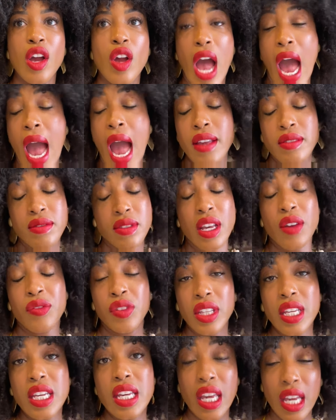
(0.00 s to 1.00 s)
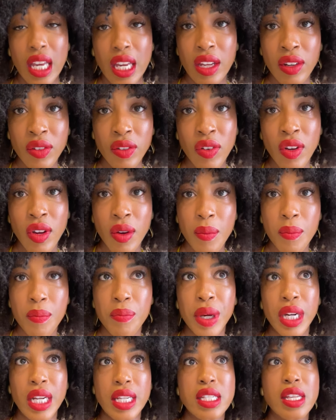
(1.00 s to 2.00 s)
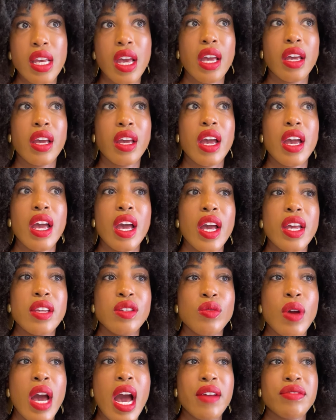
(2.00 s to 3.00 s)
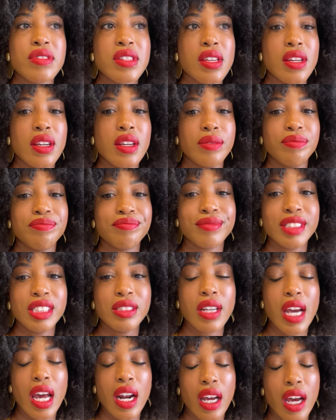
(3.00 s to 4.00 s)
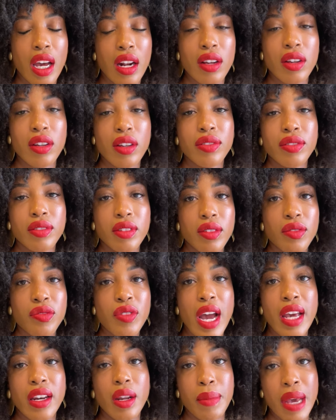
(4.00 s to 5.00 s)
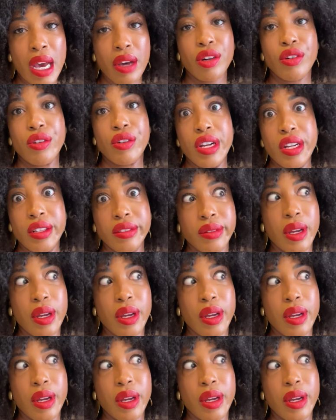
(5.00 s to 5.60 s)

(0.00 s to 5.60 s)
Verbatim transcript: I definitely give, but it's like you have to, you kind of gotta find a boundary.